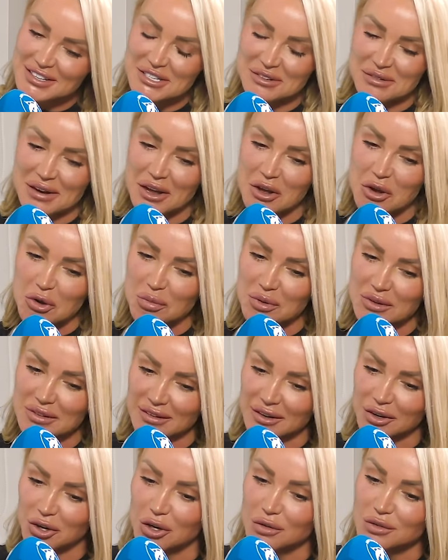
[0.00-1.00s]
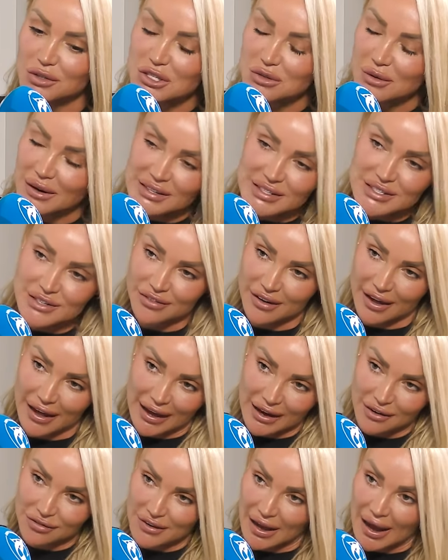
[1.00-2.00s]
So I opened in COVID, so I
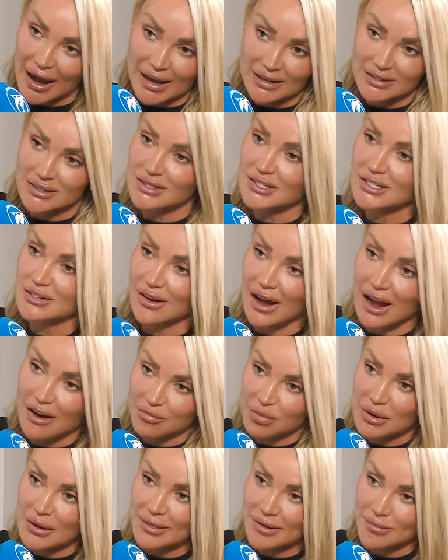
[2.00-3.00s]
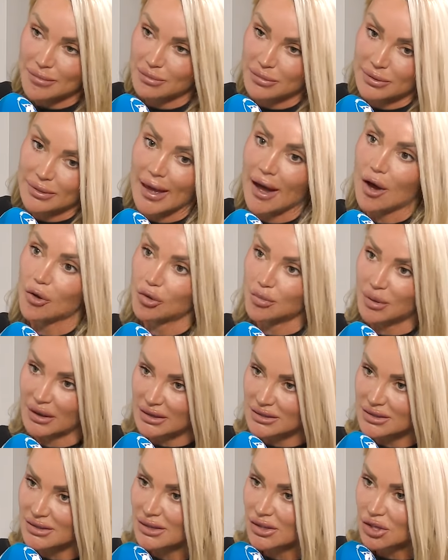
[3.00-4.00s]
survived. I had to survive being the, now the
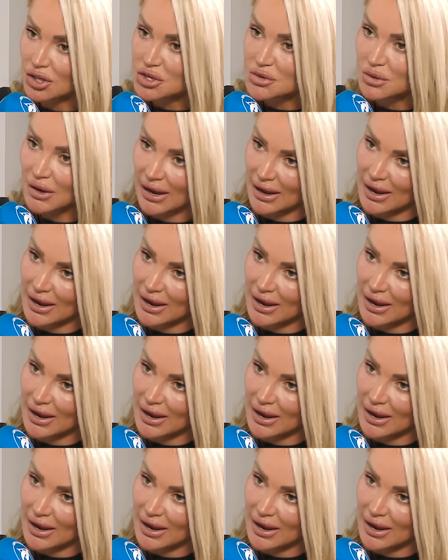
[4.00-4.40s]
biggest in the UK.